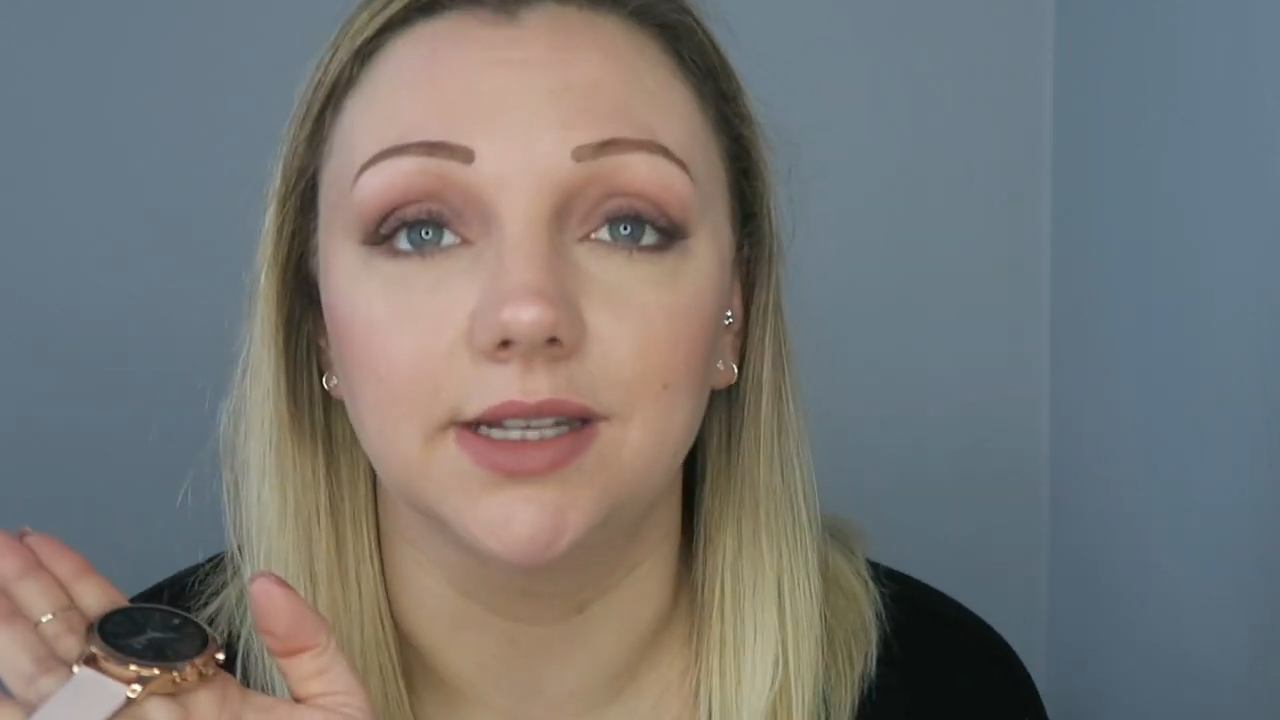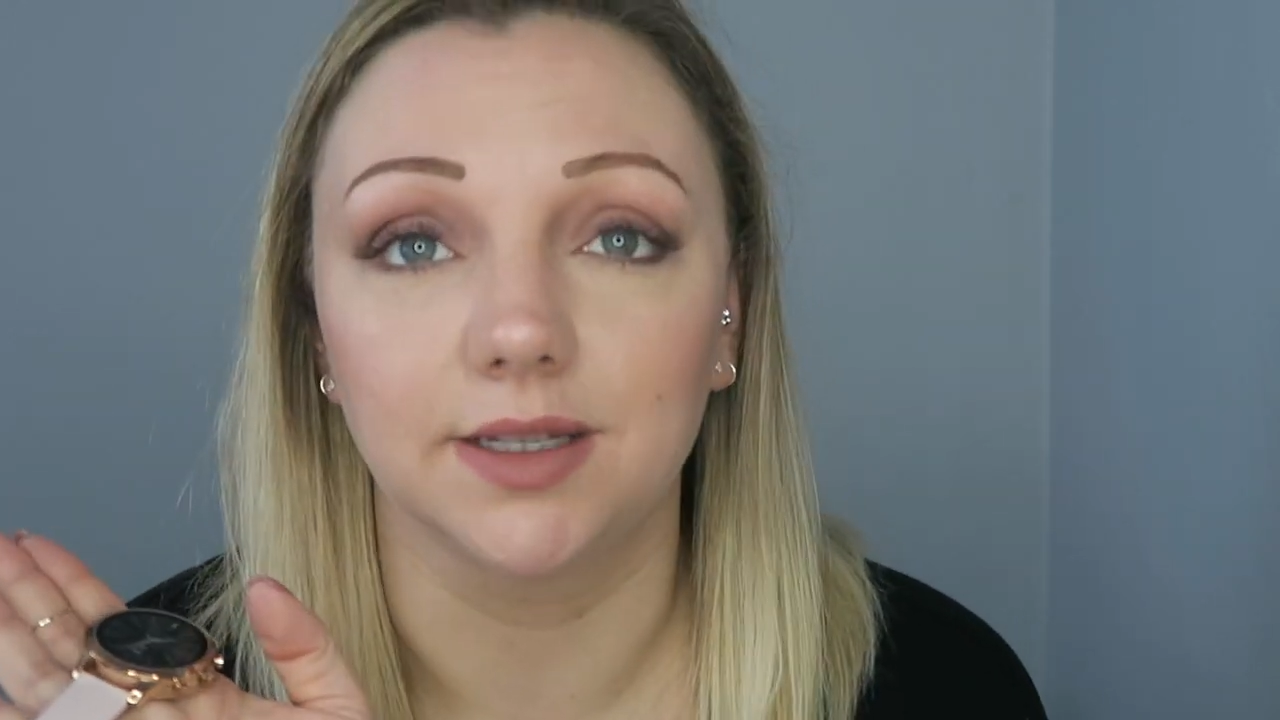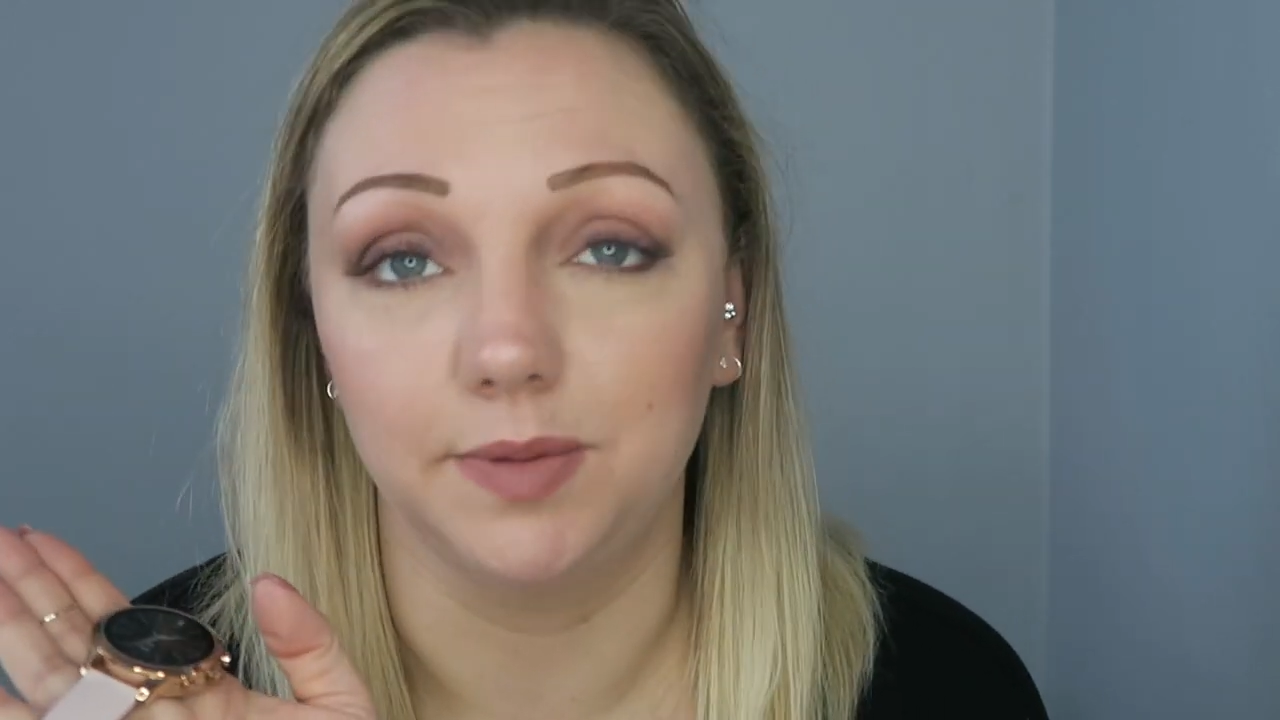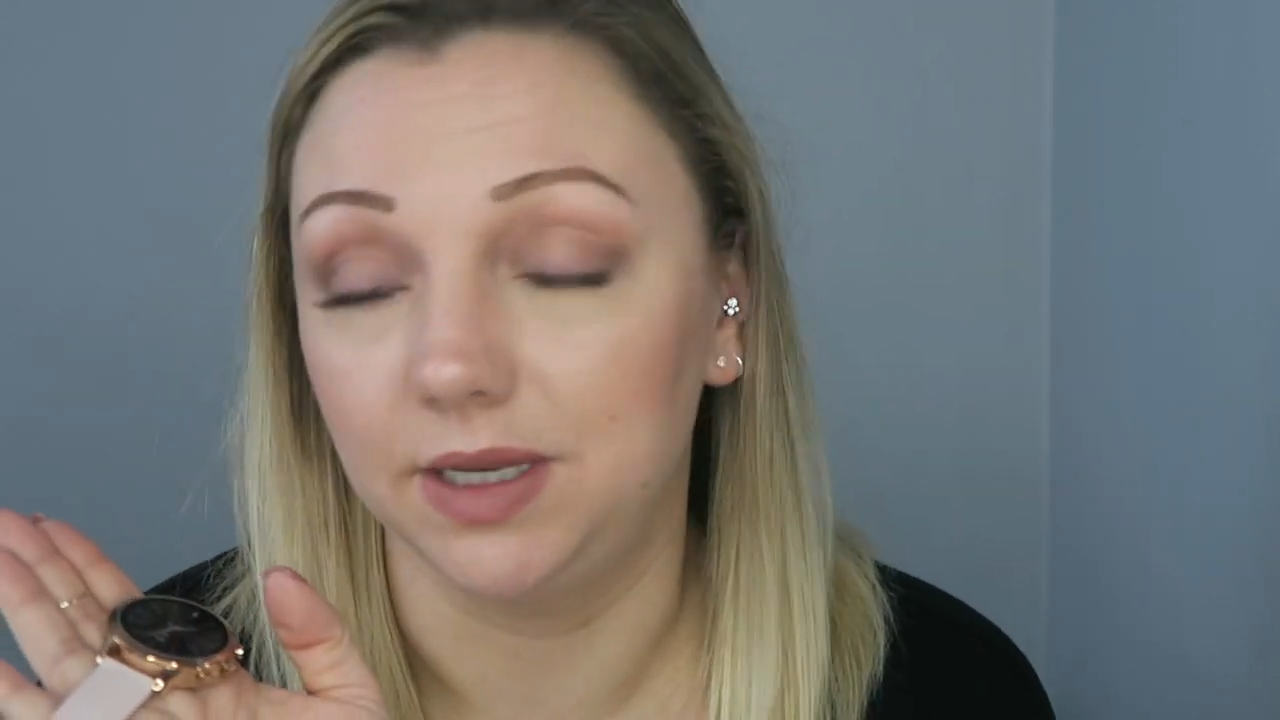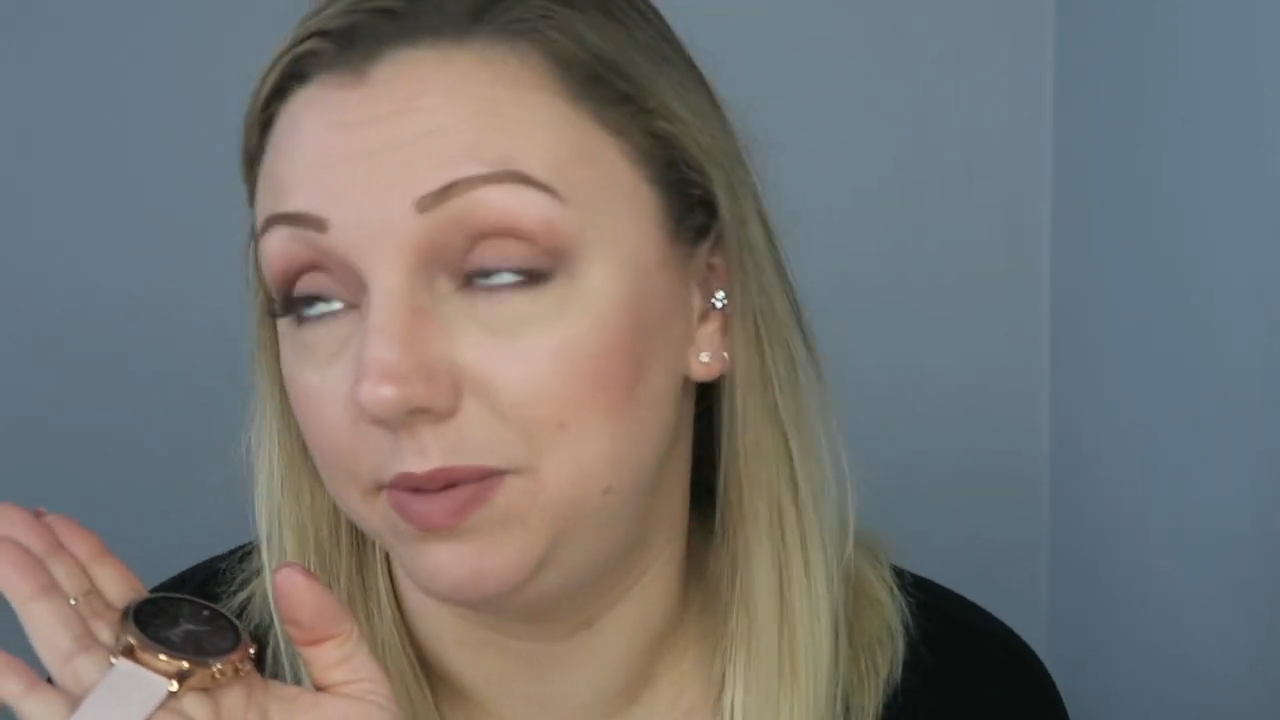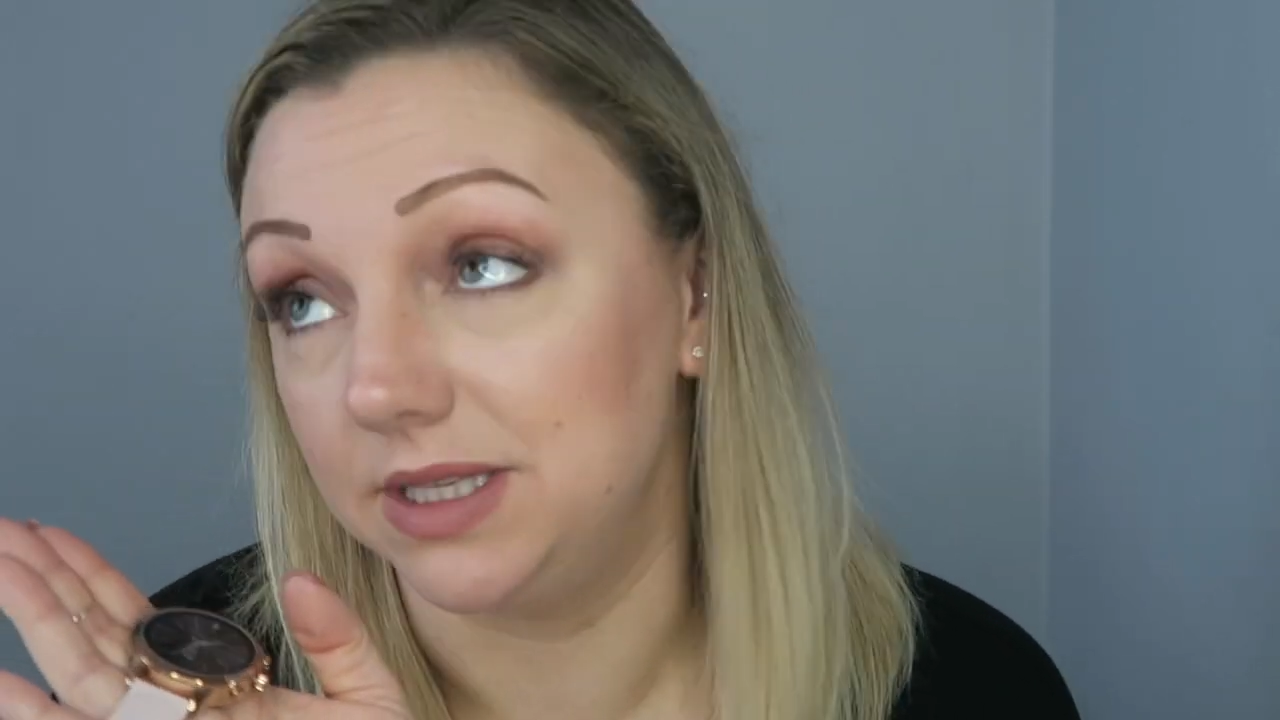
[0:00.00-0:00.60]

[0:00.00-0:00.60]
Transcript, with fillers: tiny